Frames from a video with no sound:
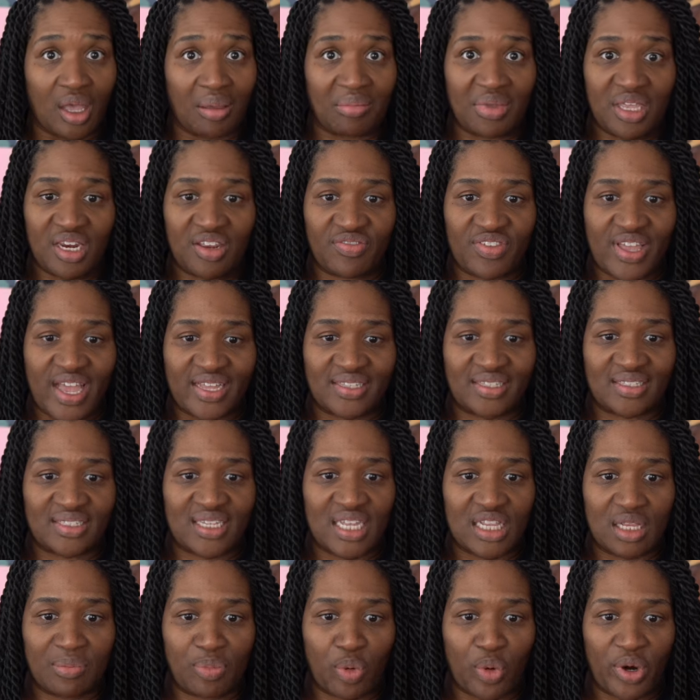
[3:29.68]
I mean, if they had to
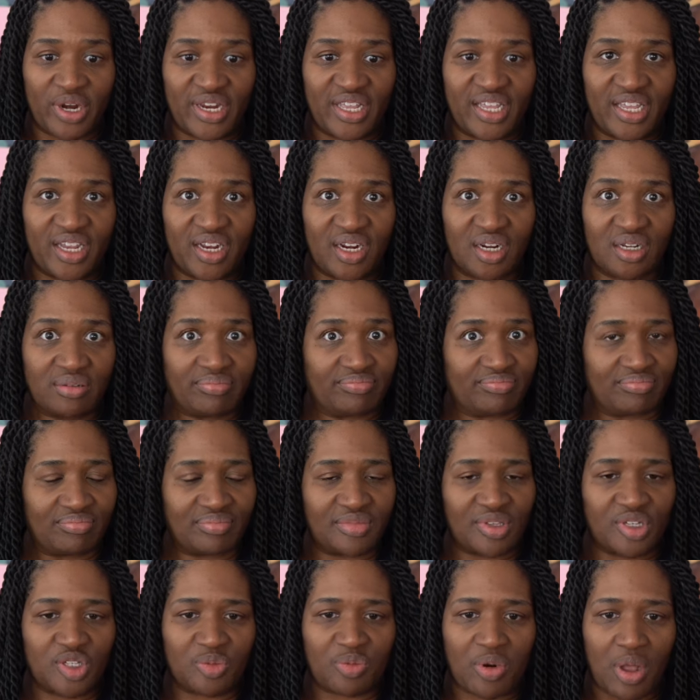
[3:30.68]
teleport here,
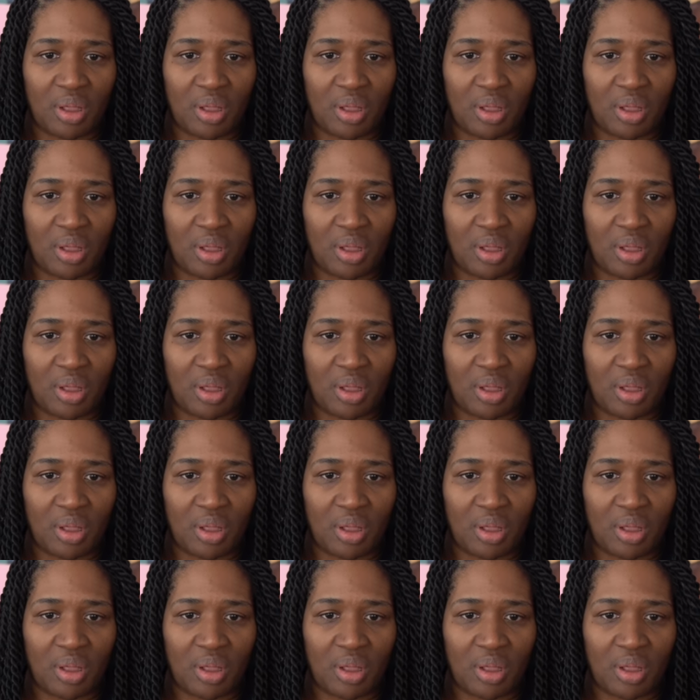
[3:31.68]
there's